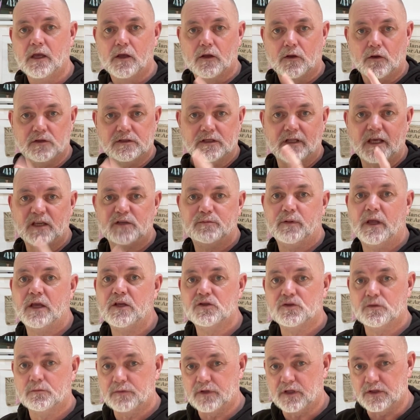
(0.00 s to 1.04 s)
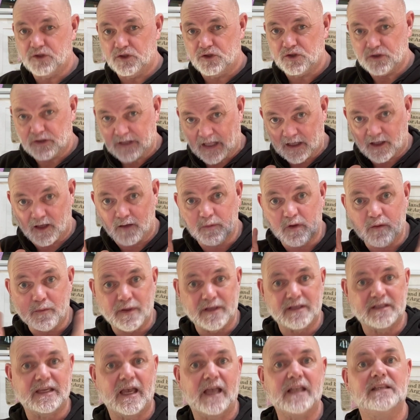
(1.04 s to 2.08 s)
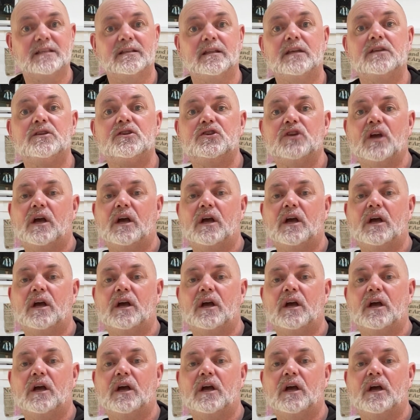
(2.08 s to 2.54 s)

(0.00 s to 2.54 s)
because I'll explain something that could be potentially